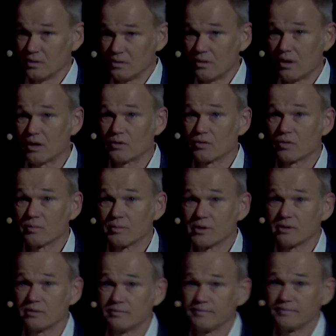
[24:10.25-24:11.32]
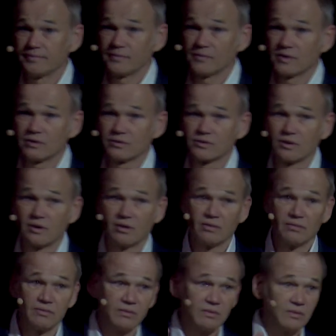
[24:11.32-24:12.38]
on orbit, to
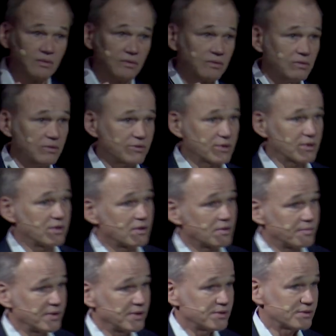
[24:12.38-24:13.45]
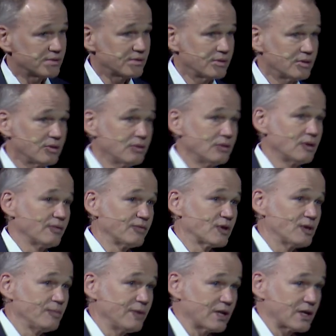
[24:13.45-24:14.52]
solve the secure piece of the
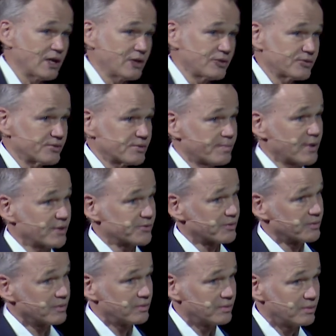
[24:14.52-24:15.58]
communications puzzle